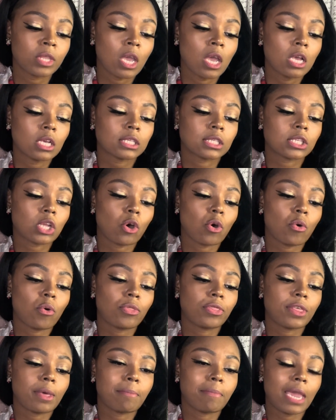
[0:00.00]
So
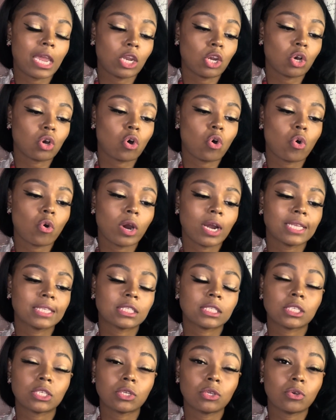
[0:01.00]
the main accords
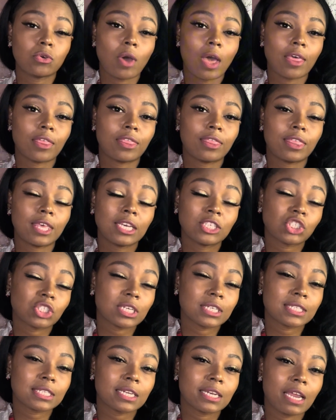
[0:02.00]
to this,
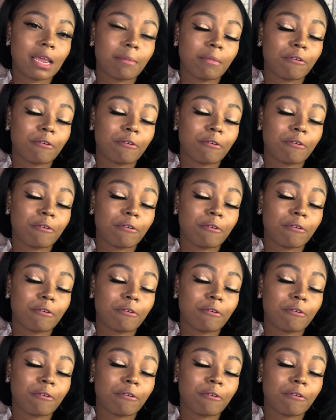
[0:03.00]
just to name a